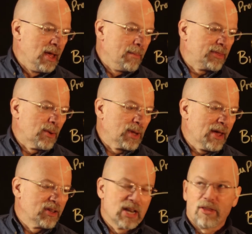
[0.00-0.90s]
But then we
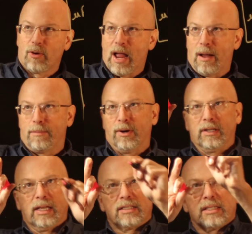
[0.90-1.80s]
have another
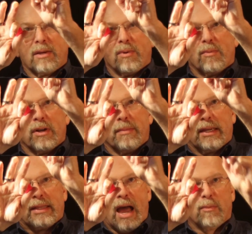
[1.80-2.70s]
output. Let's say we want to
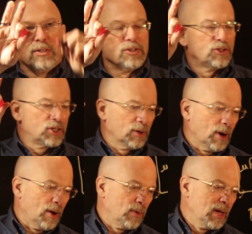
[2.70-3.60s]
make that one
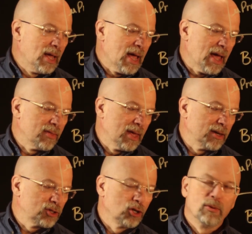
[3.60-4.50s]
zero and
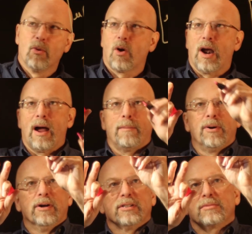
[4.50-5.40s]
then two more
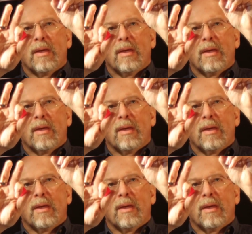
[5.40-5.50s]
outputs.